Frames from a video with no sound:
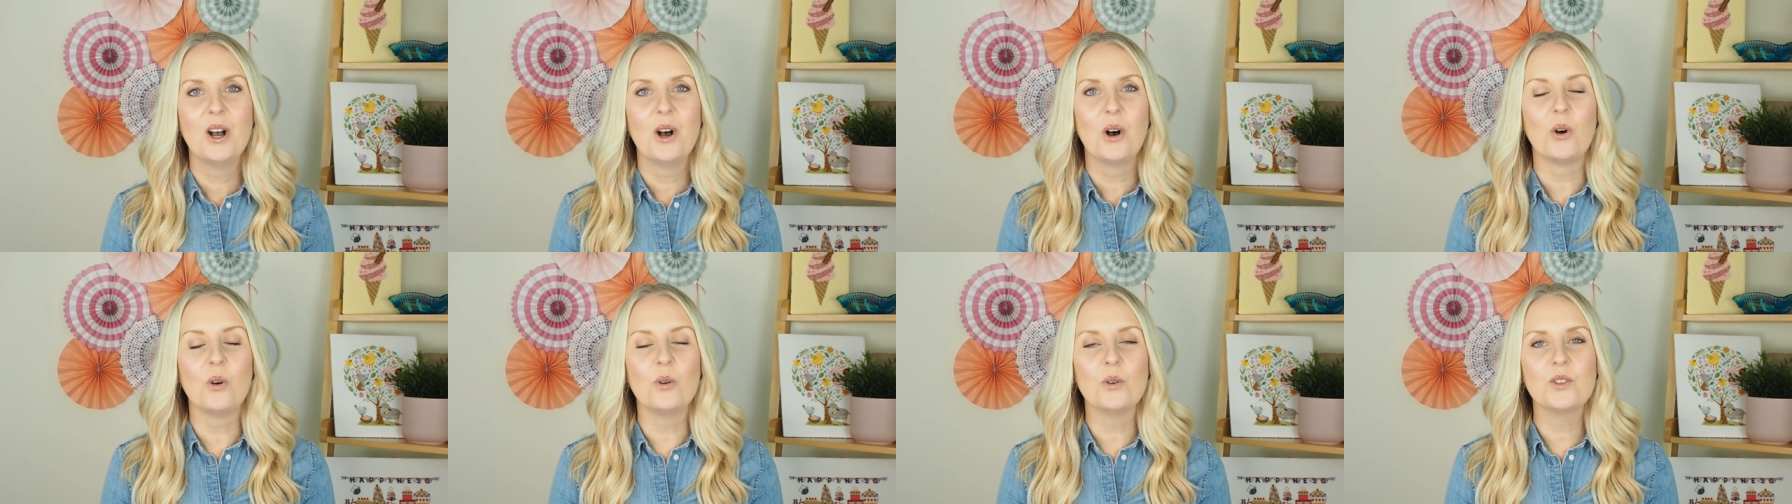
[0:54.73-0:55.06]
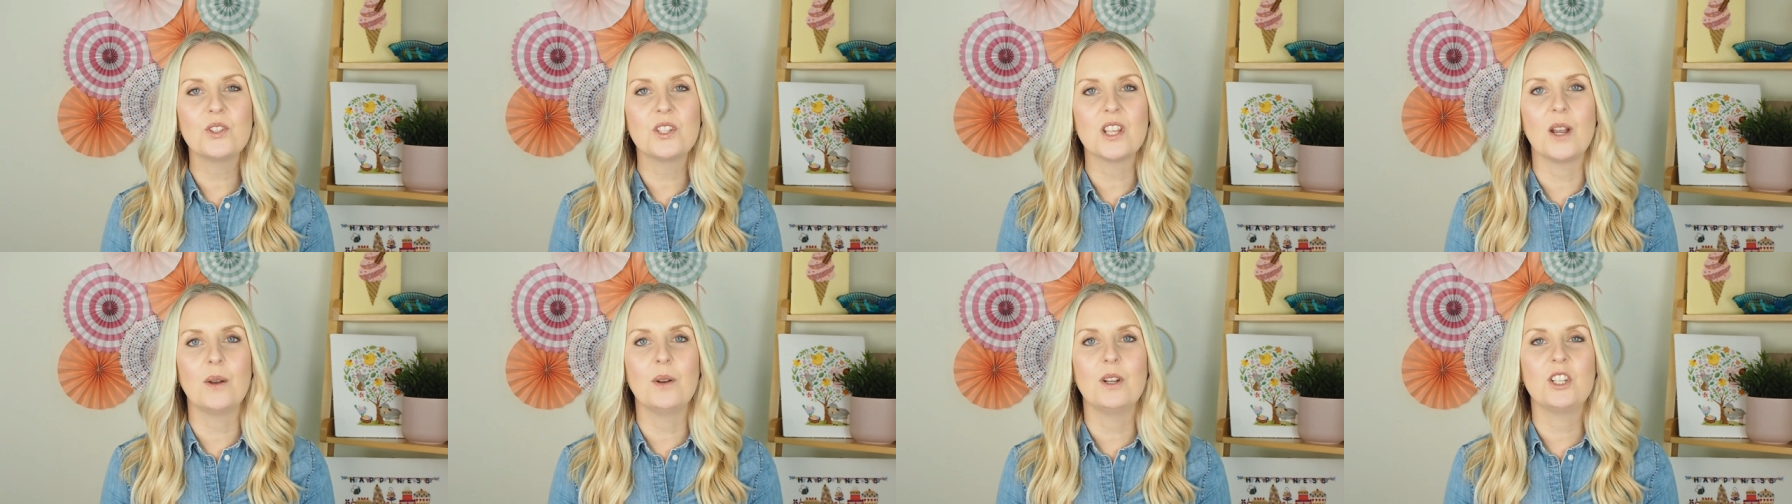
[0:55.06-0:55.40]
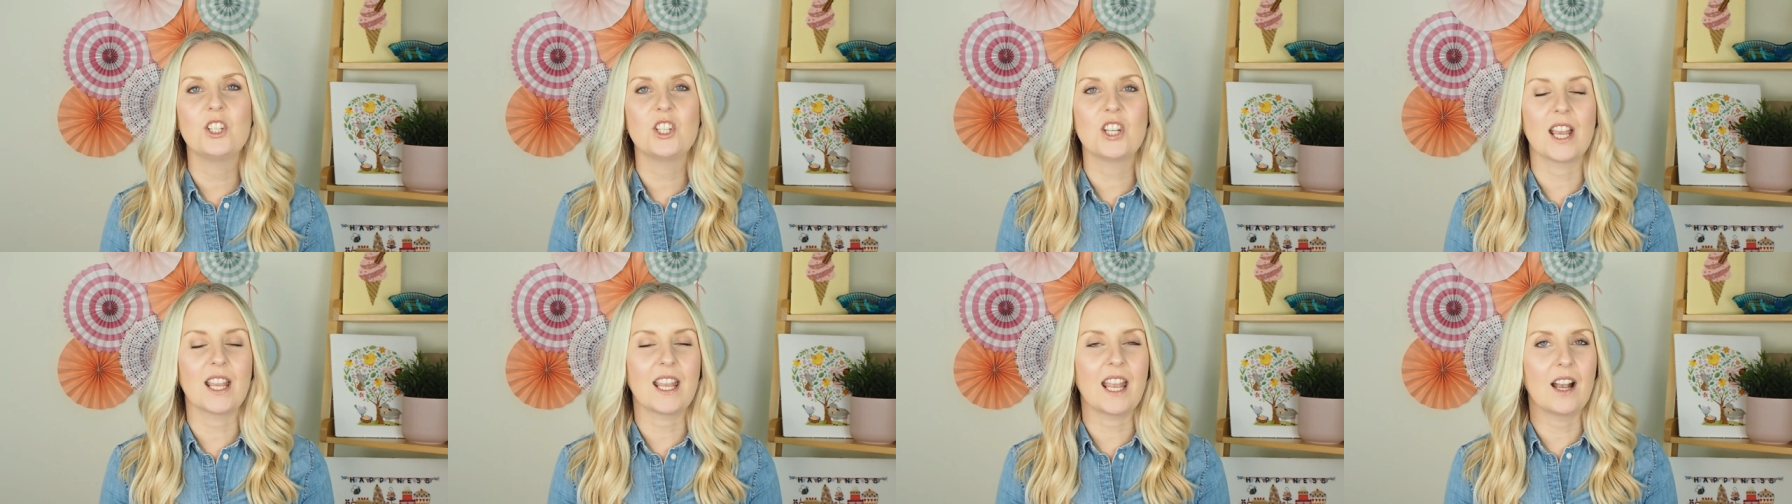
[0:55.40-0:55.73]
Also,
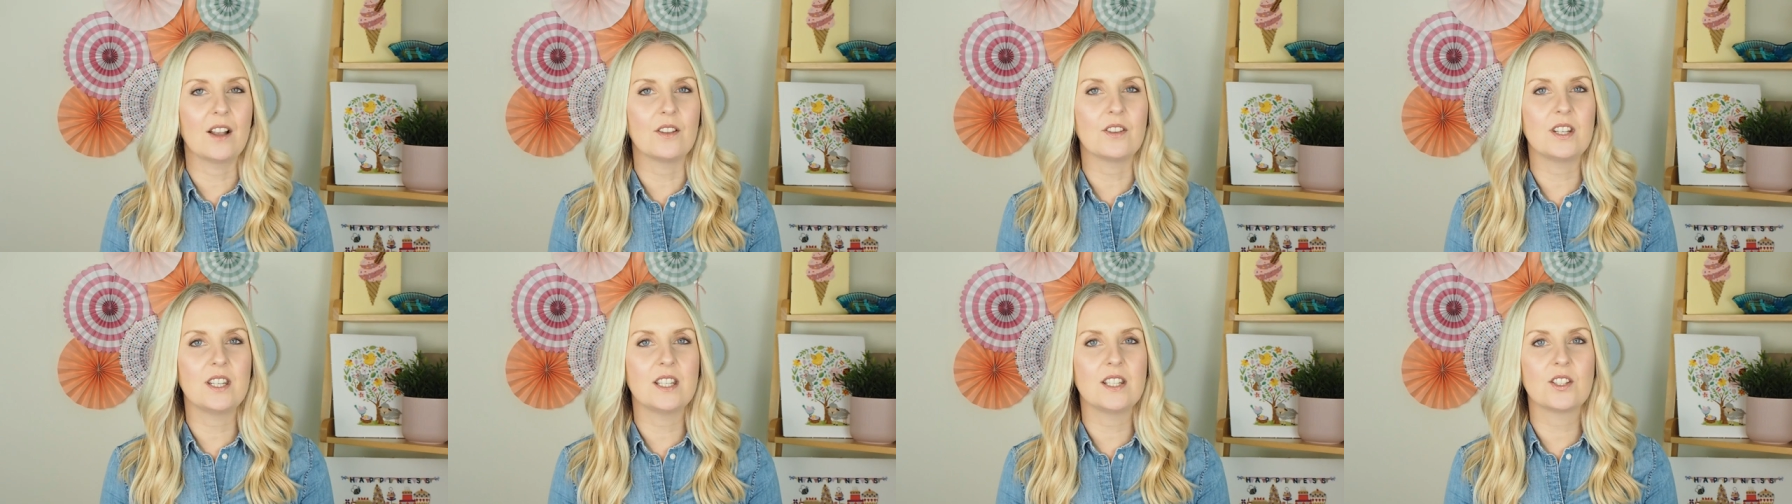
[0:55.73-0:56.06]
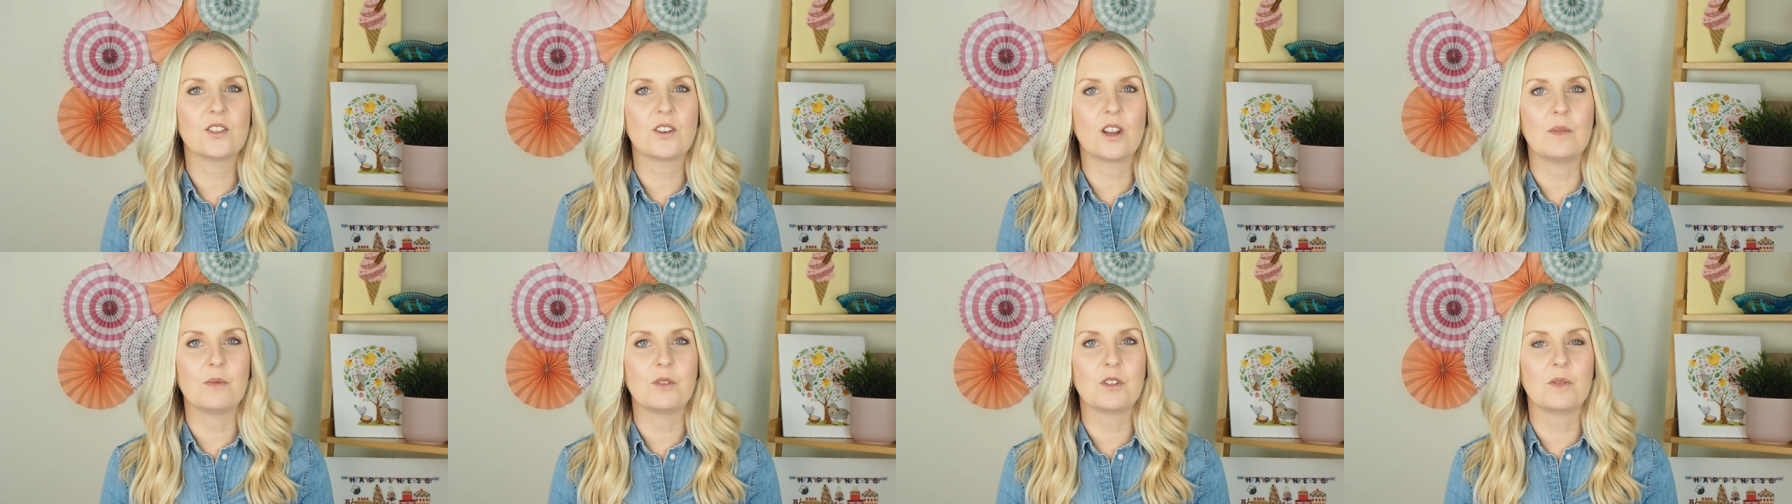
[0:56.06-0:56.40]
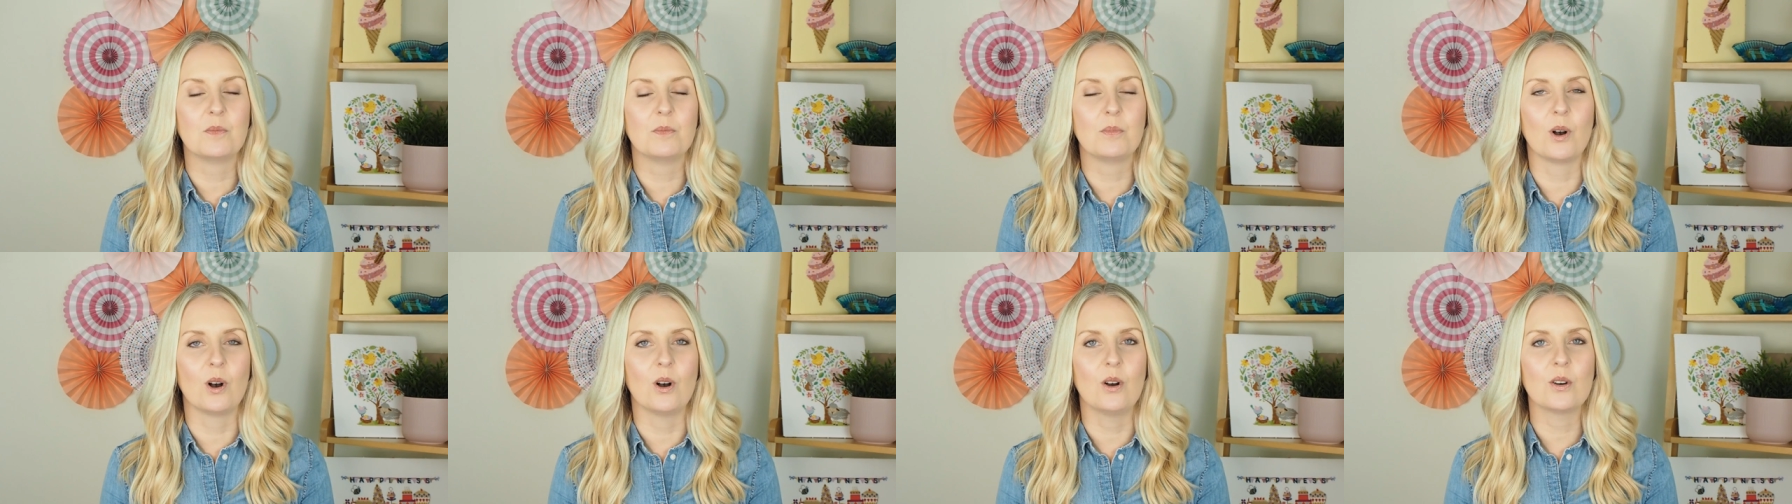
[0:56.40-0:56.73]
check out the
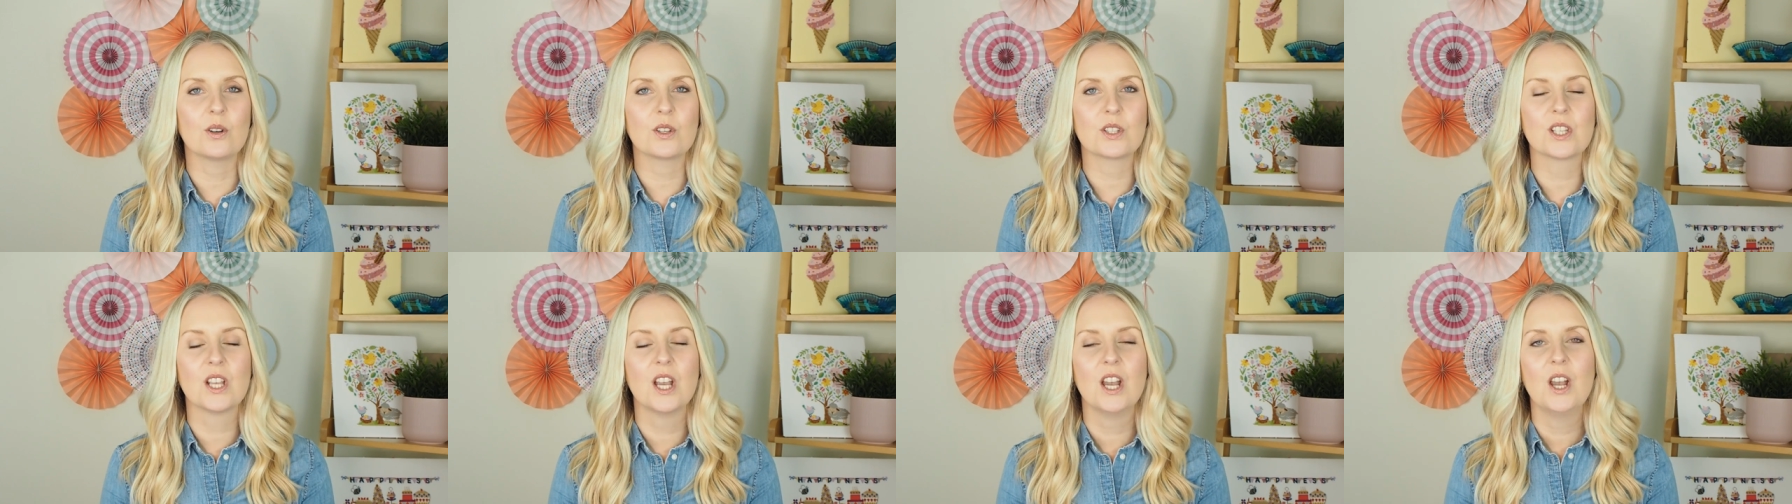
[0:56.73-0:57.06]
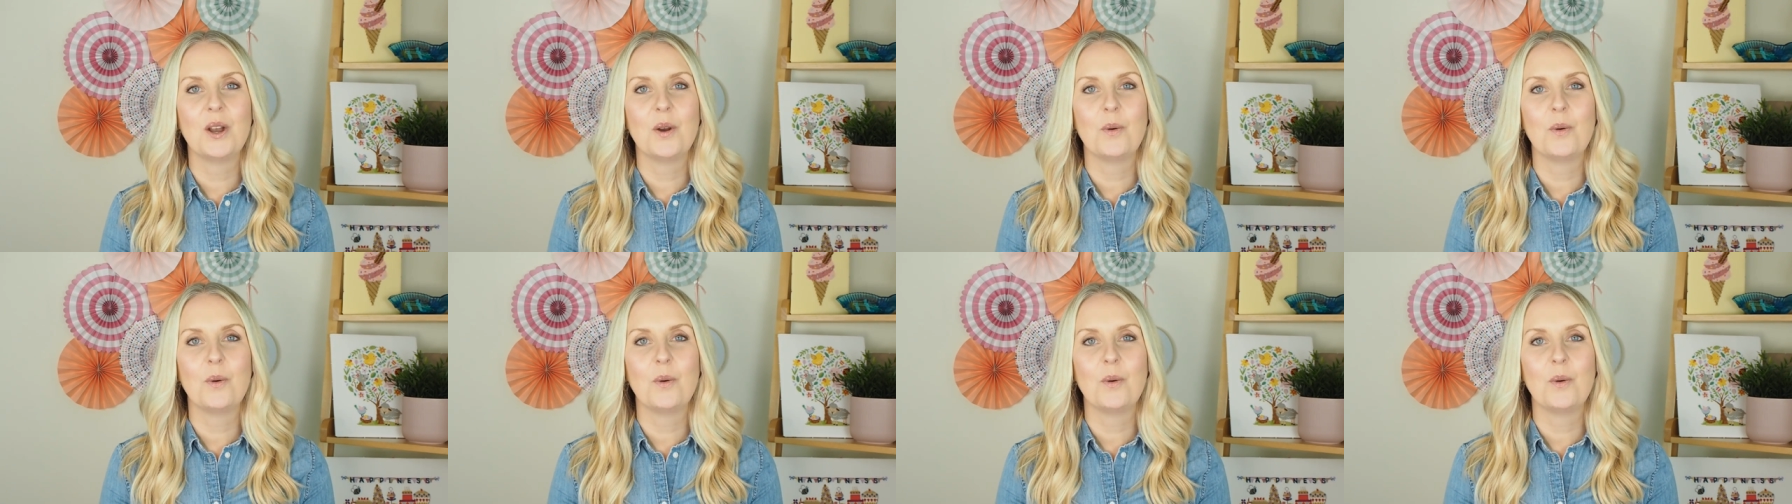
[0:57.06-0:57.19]
description box